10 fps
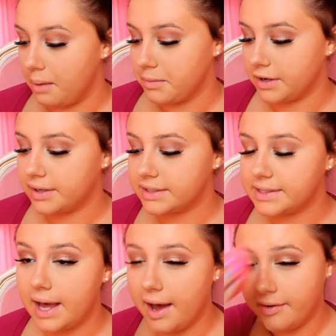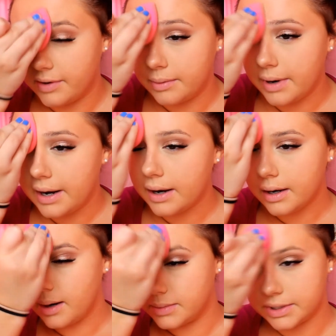I'm not going to set
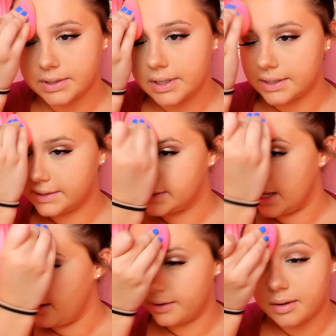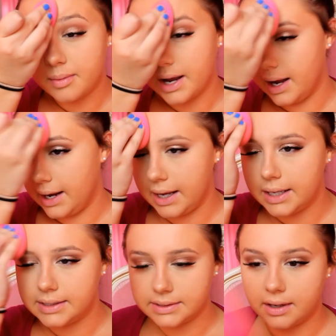everywhere. I'm just going to set under my
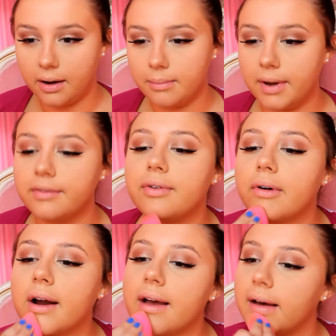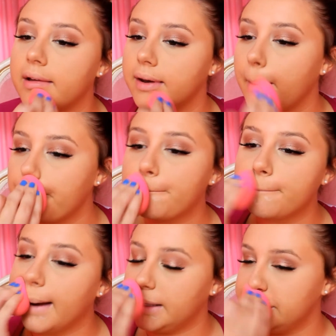eyes, on my forehead,
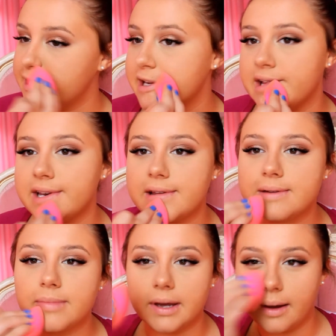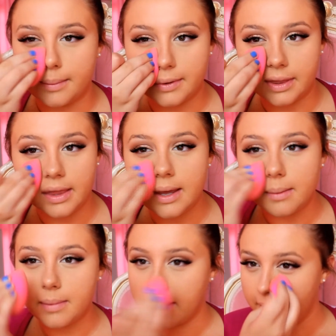my chin, and my upper
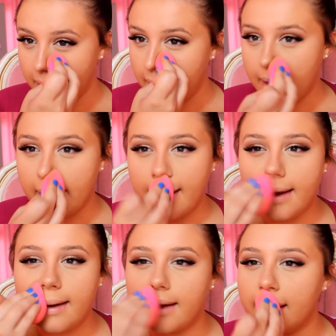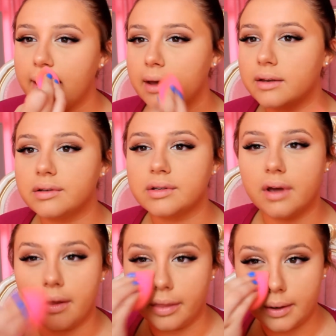lip, and
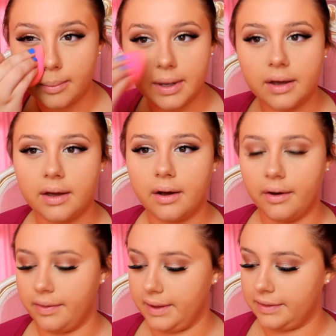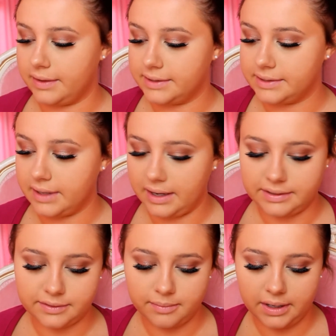a little bit on like the
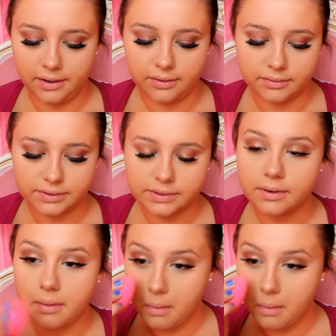sides of my nose.